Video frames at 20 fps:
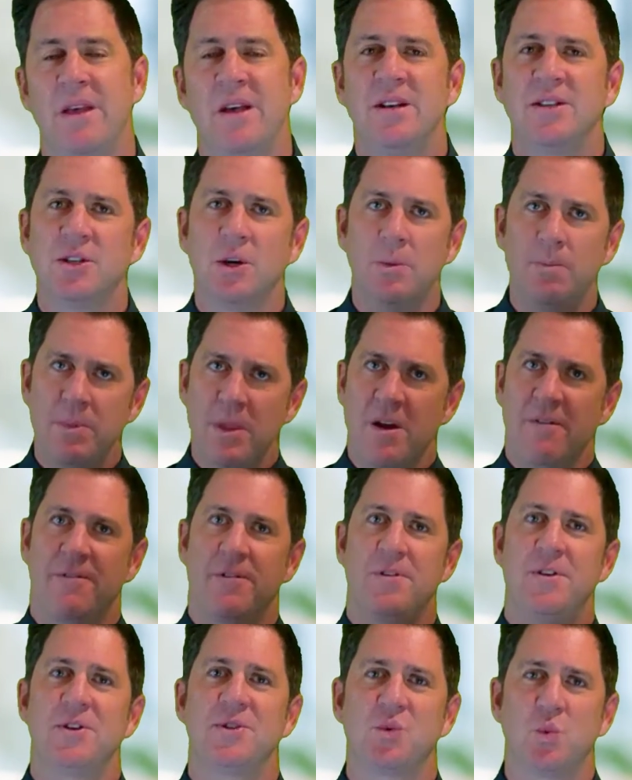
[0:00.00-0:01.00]
So
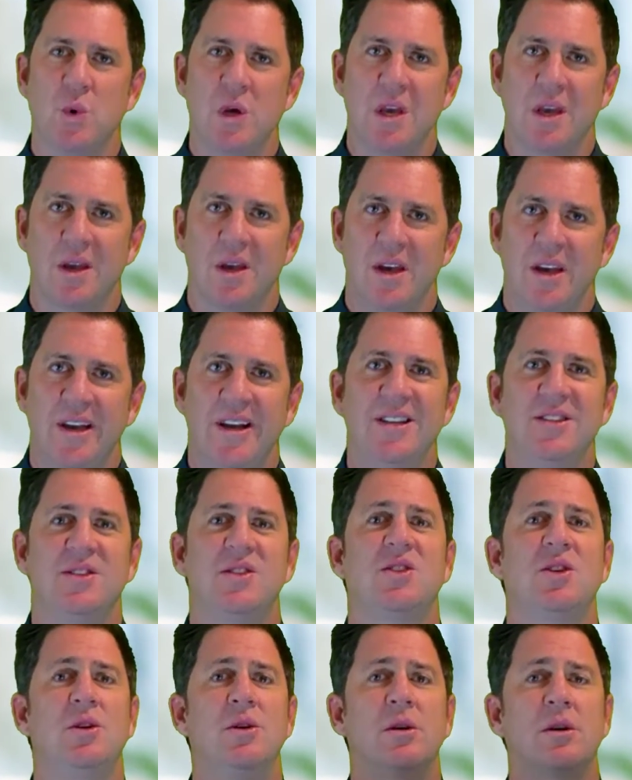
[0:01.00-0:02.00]
for this week,
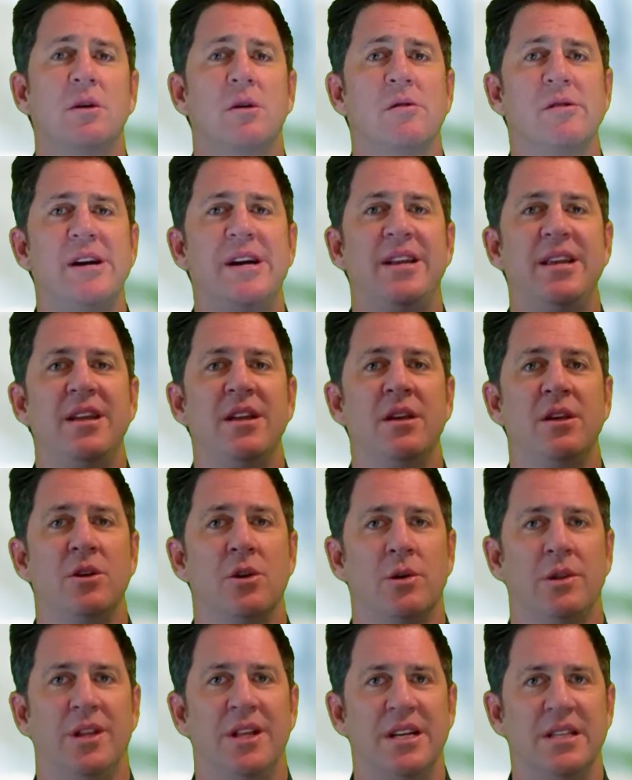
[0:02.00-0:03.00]
consider creating
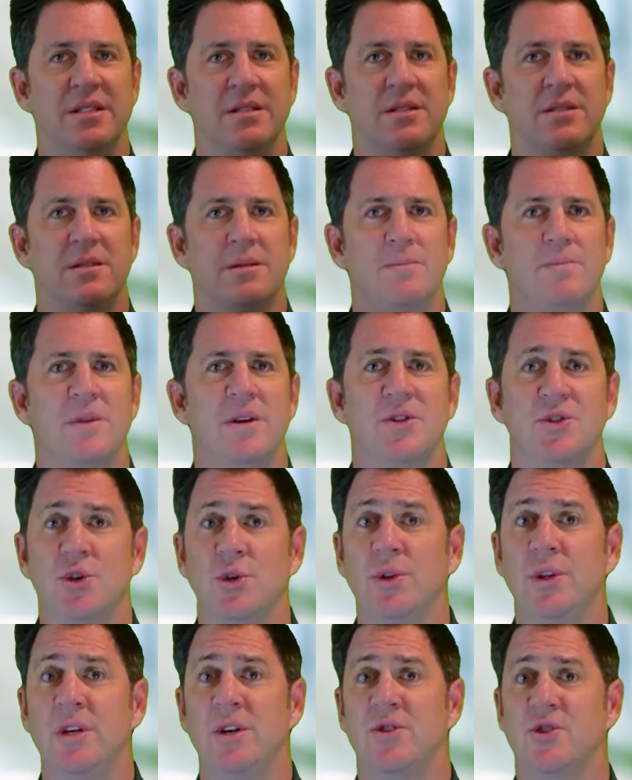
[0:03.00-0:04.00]
your lists.
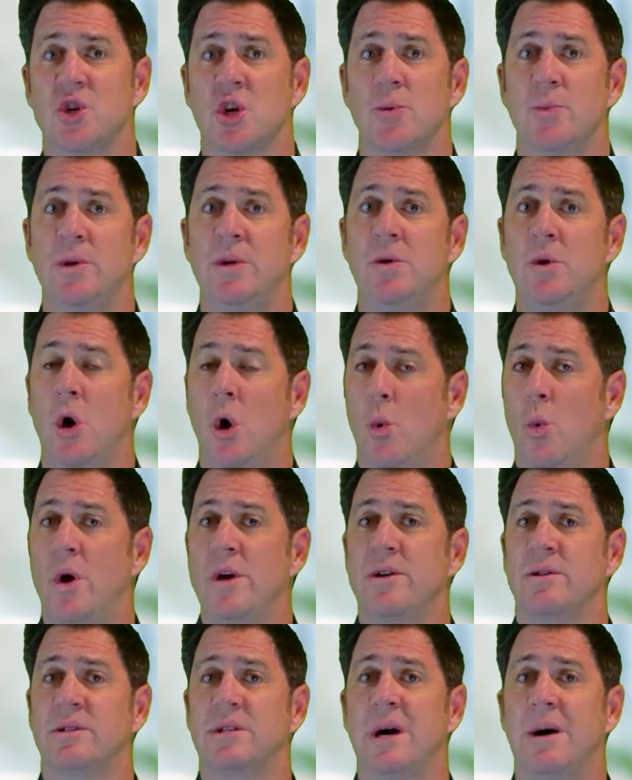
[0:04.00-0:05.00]
Certainly determine
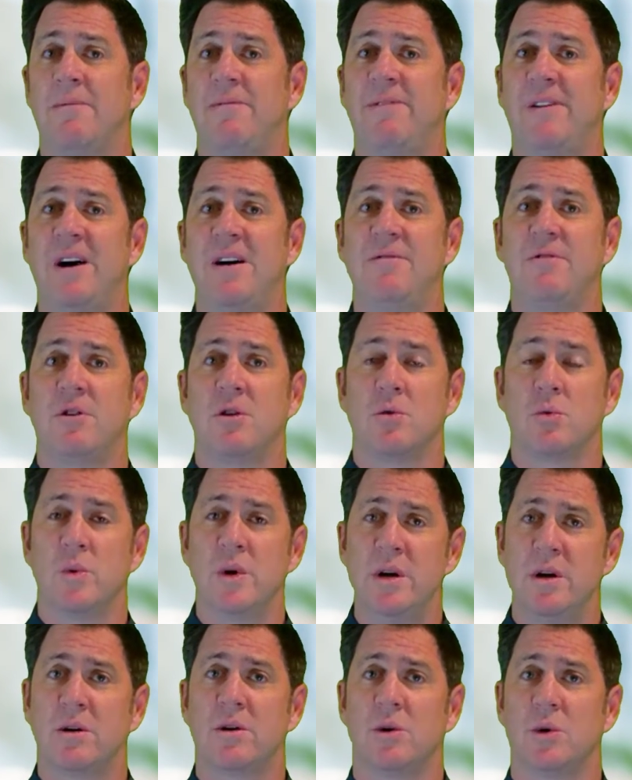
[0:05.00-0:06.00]
what your top 5
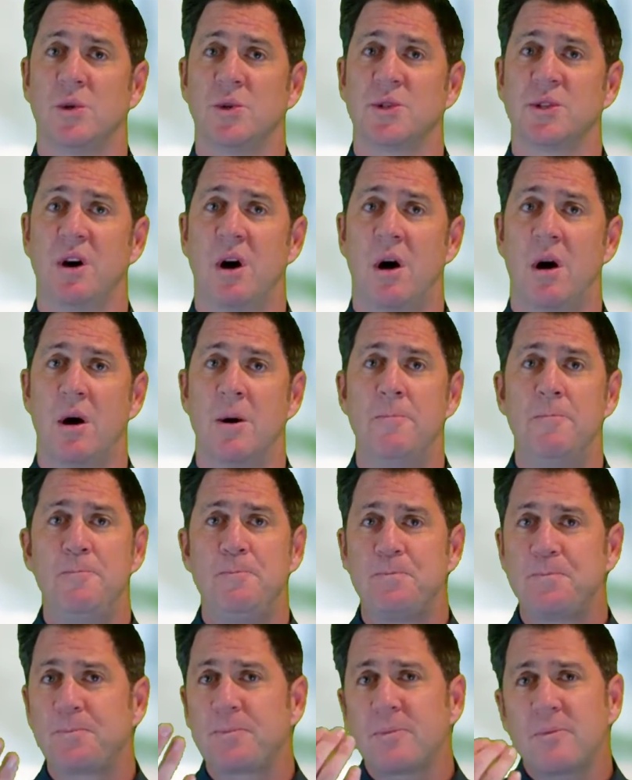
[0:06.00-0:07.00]
career goals are,
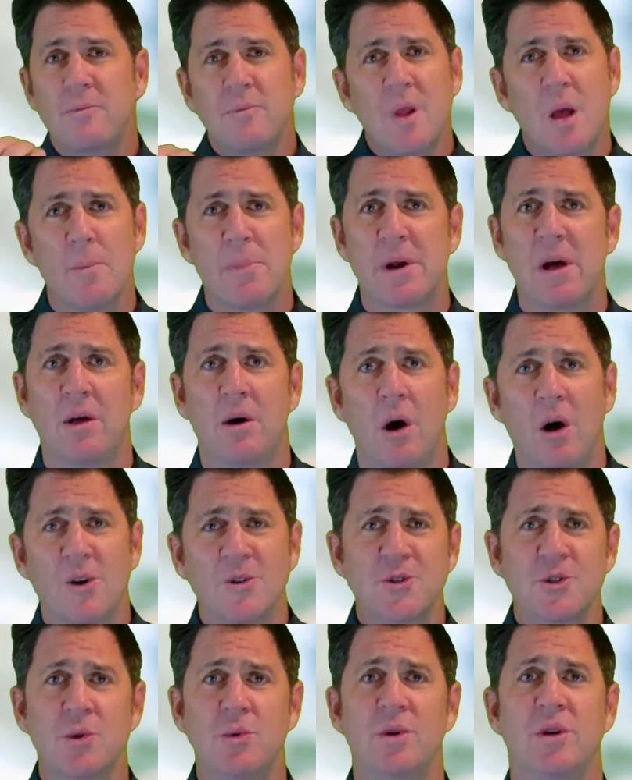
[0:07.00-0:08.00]
but I'll
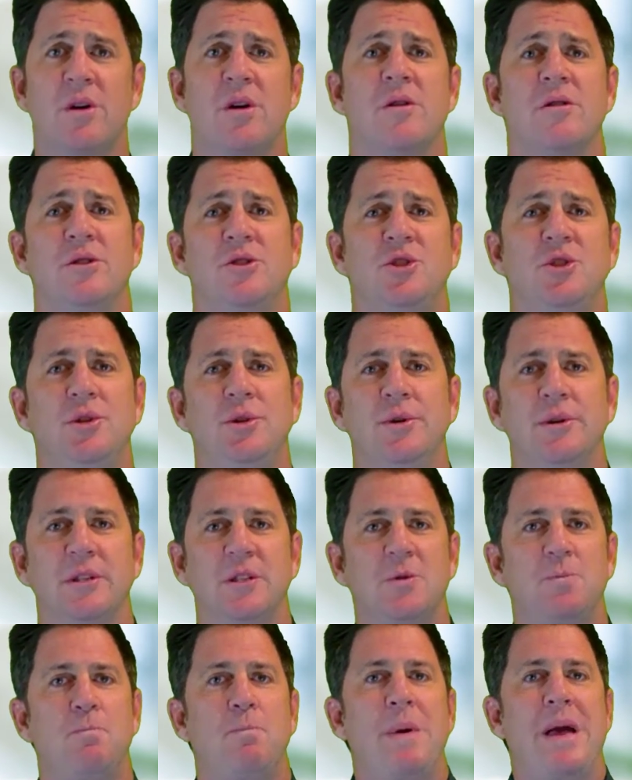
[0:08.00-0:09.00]
also encourage you to
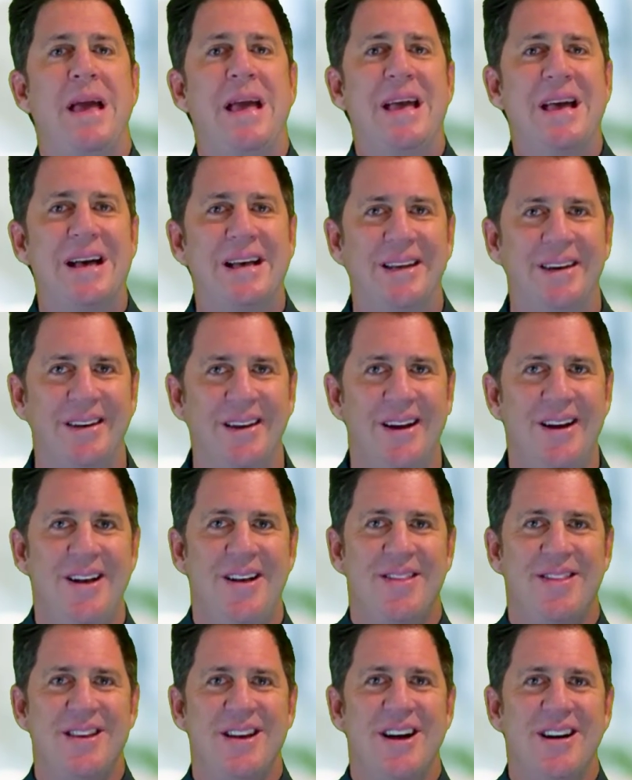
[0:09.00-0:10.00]
expand
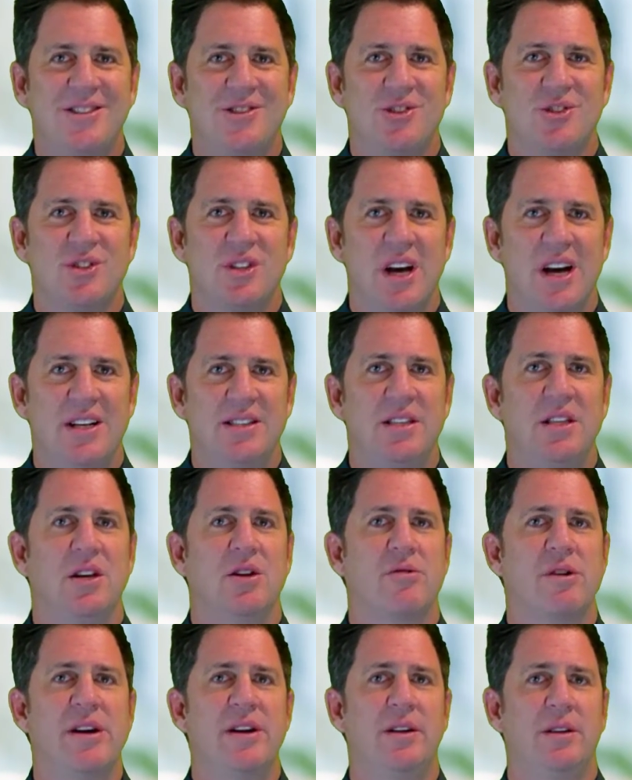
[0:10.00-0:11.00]
the exercise
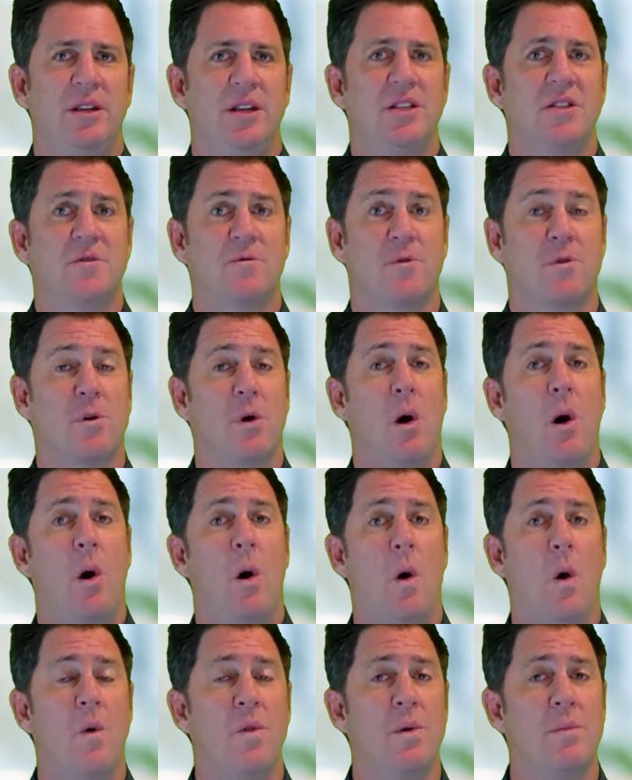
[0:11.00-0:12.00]
and create a list for
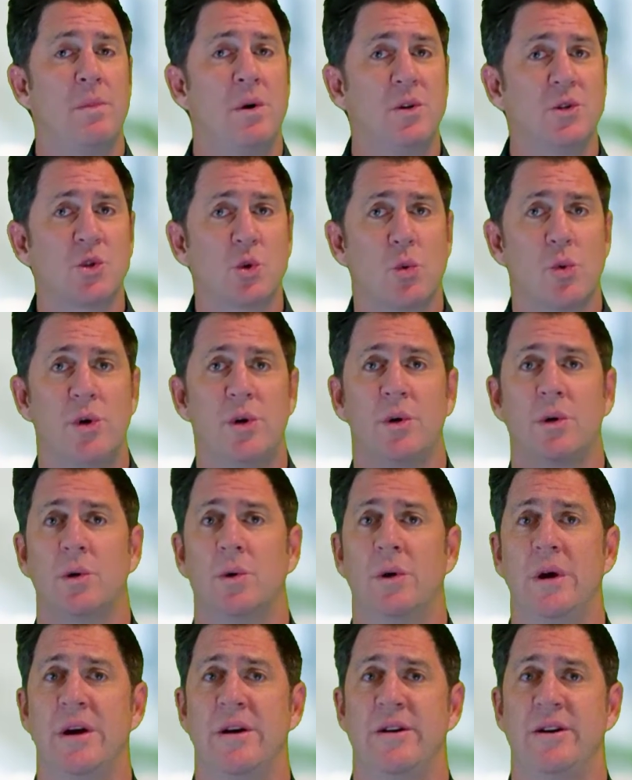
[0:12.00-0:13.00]
all the most
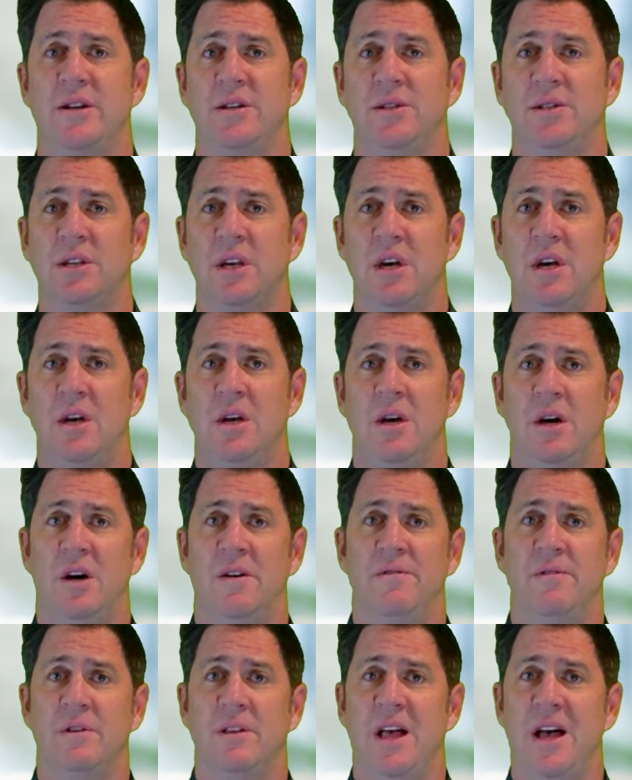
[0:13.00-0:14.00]
critical areas
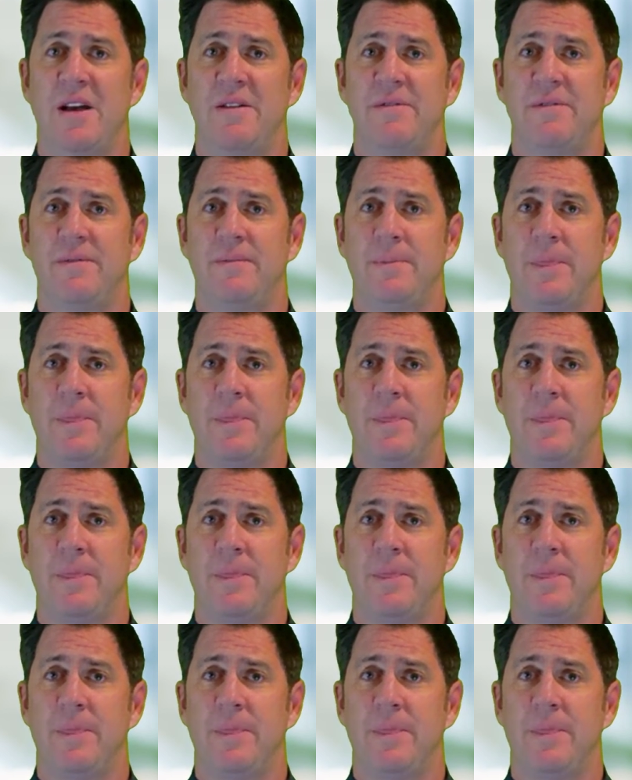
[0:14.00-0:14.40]
of your life.